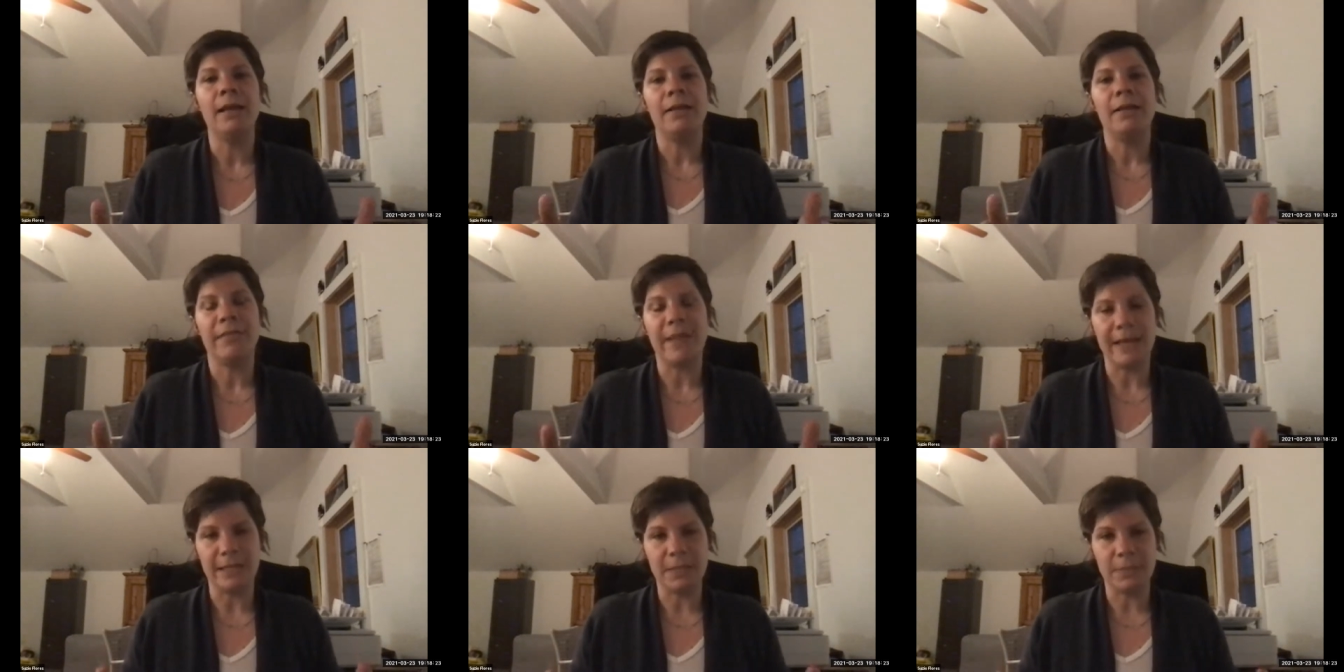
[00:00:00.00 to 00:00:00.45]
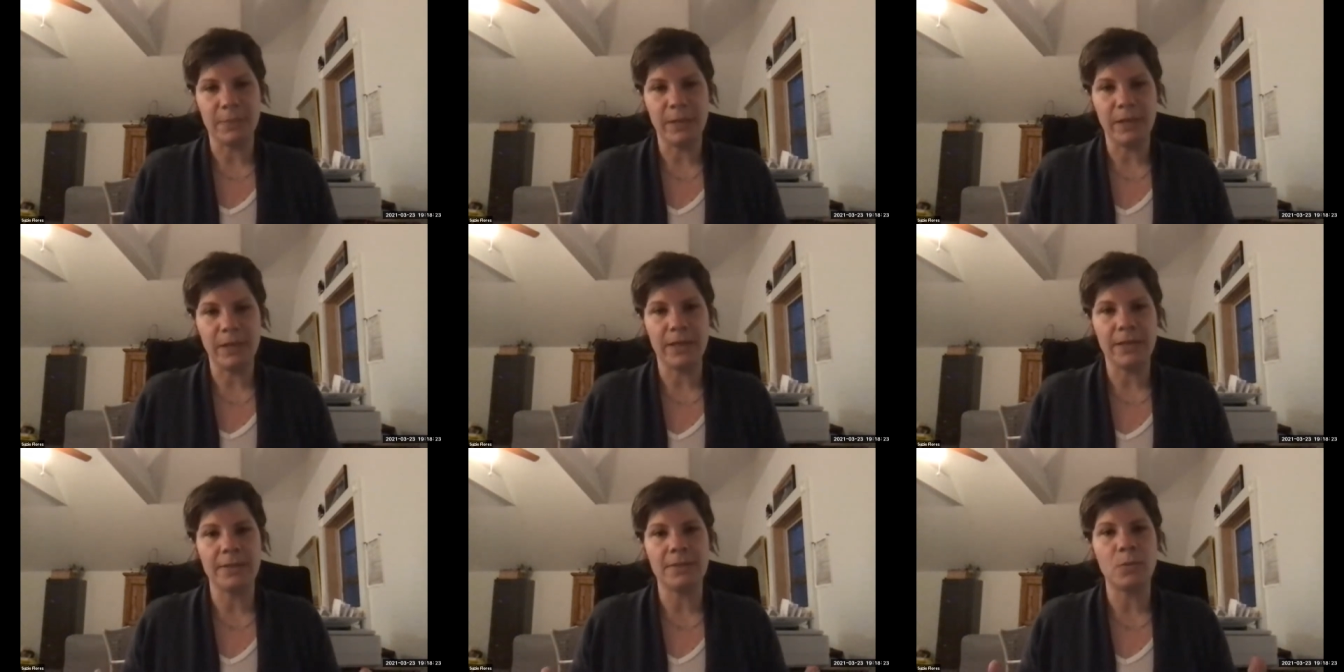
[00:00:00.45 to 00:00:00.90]
that's
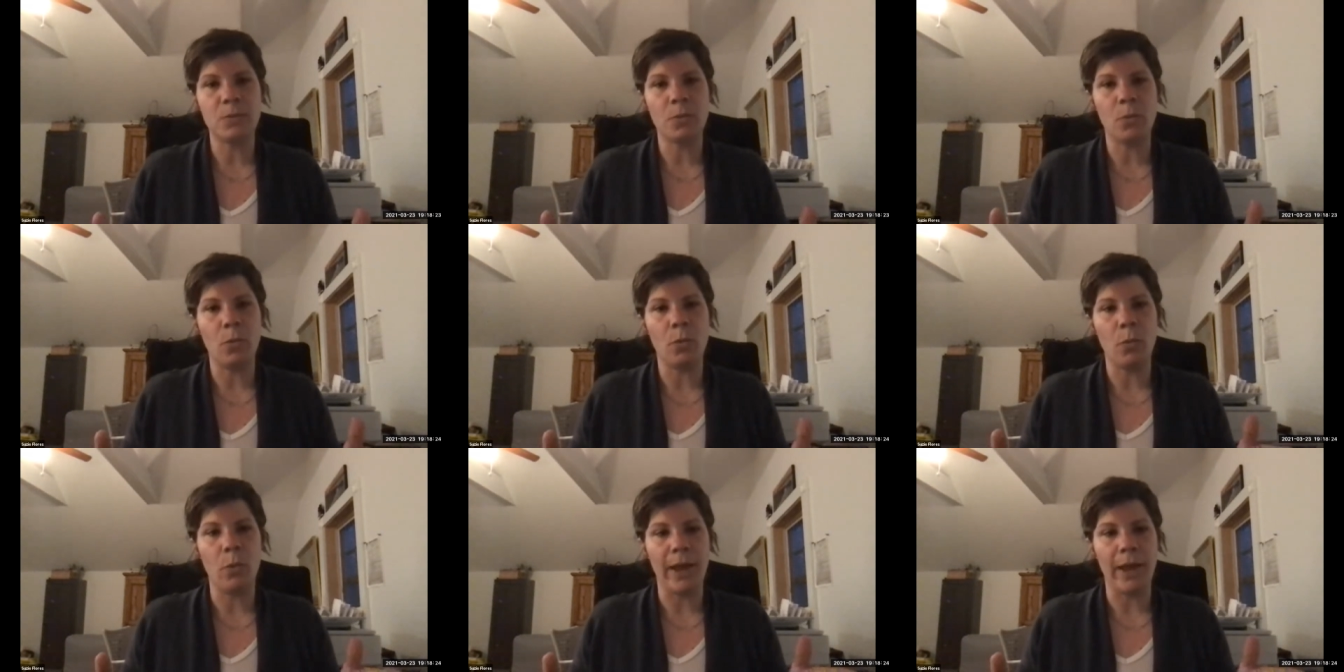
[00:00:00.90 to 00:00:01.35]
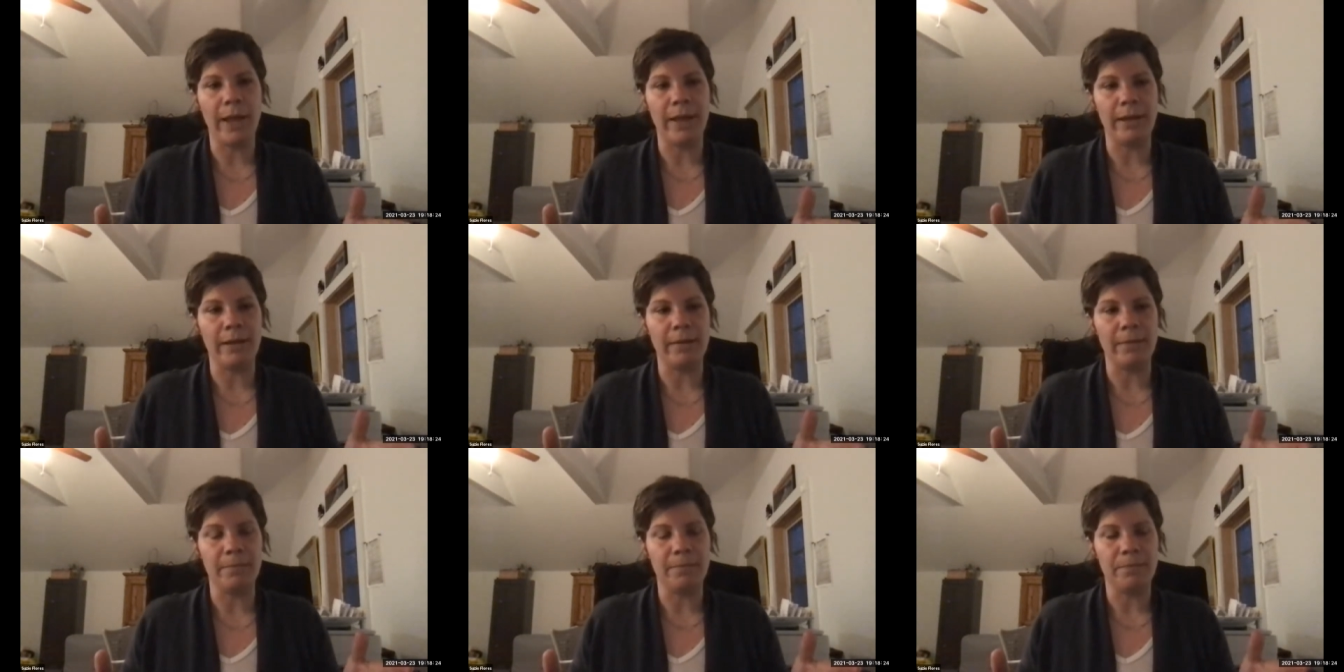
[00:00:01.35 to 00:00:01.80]
because
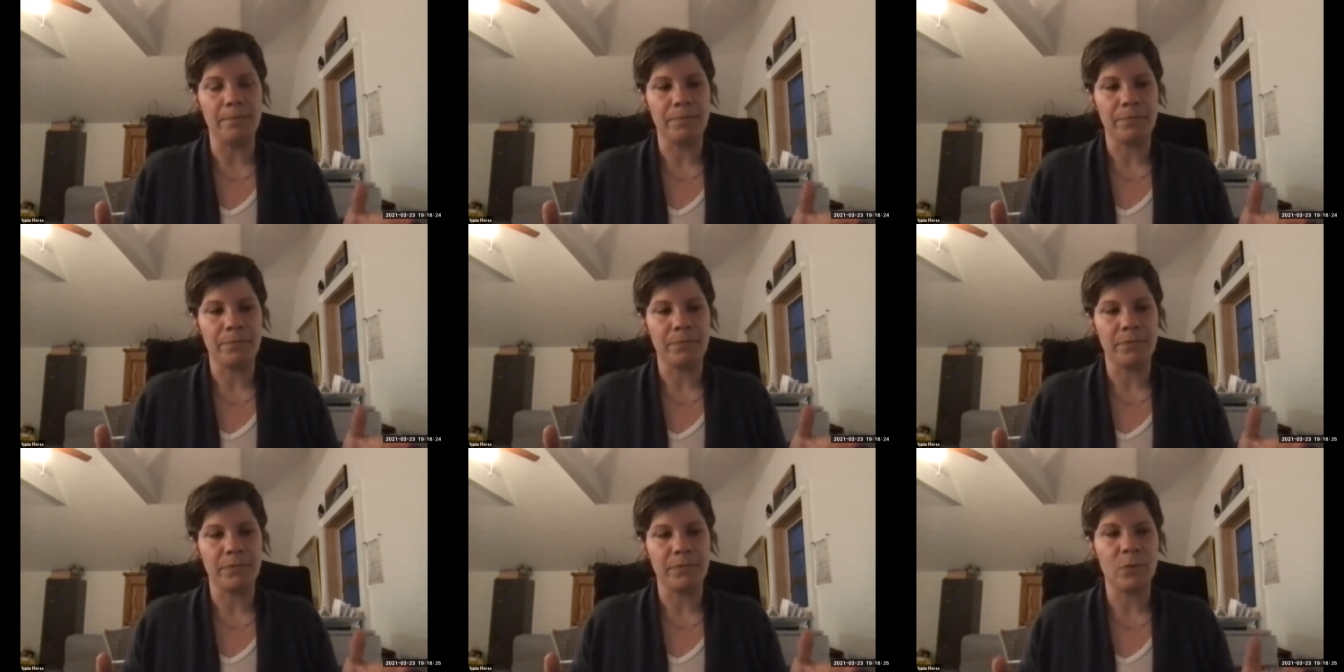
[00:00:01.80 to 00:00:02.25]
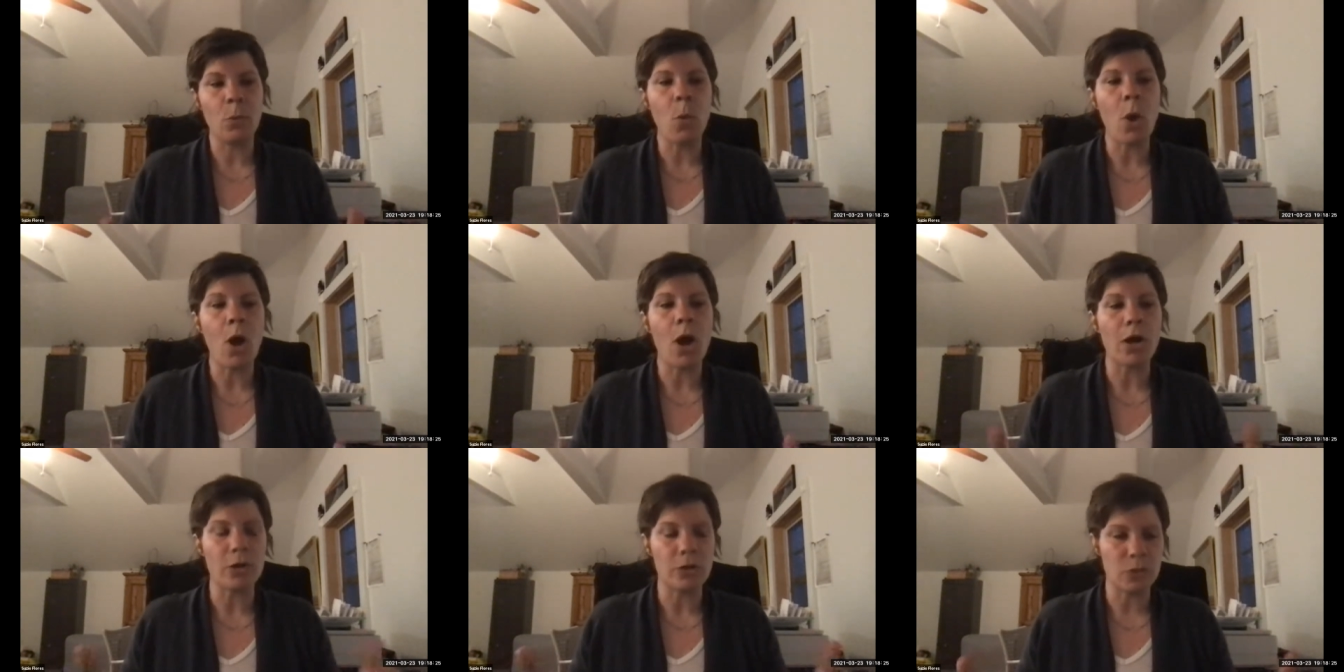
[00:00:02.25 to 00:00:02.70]
when the
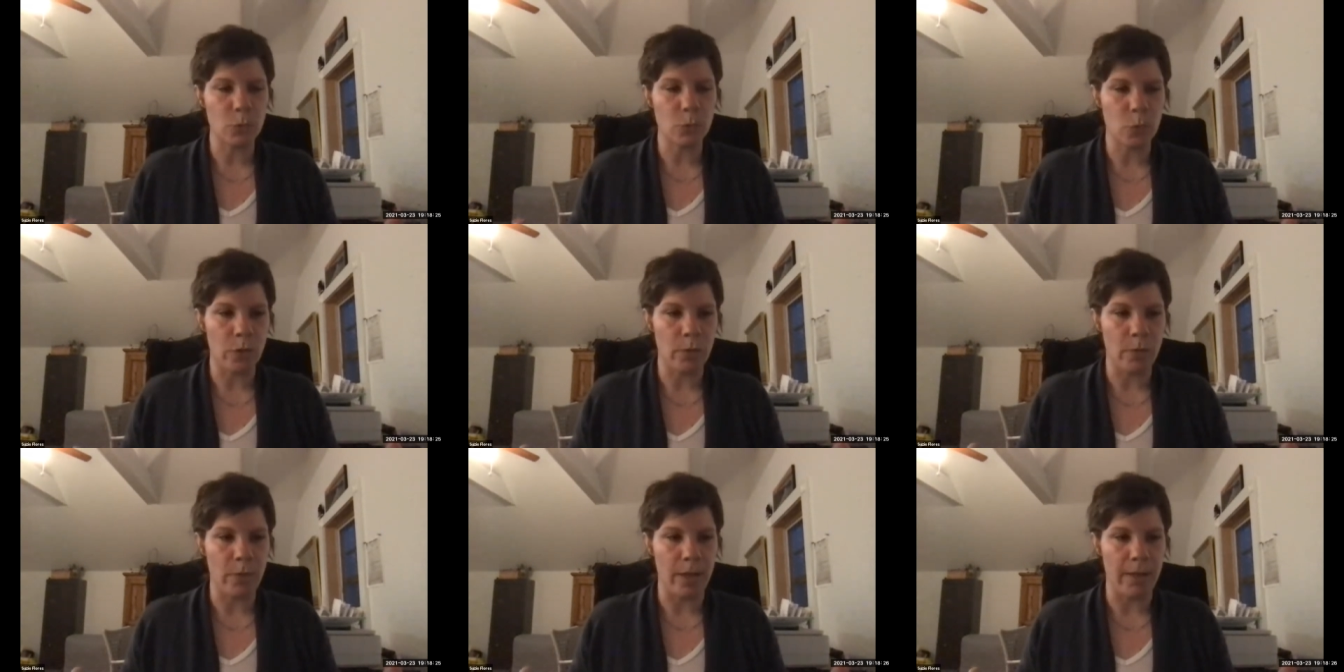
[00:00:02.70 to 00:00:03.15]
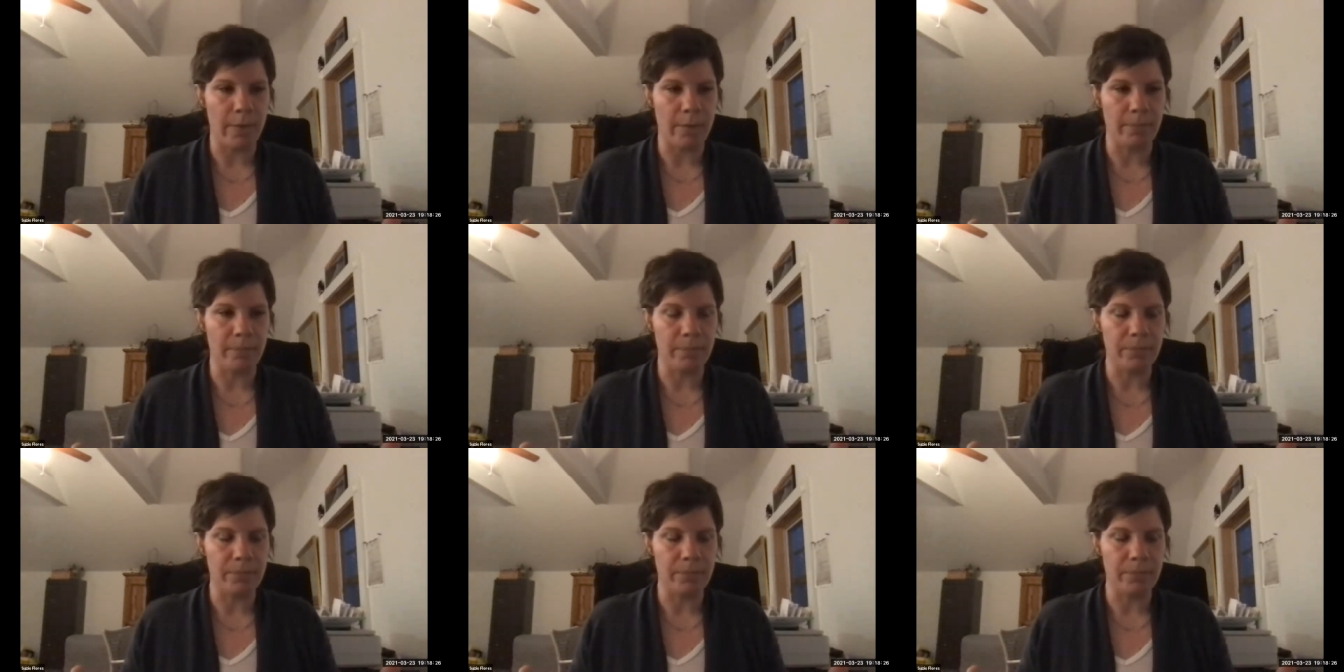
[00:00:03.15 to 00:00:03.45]
waters warm up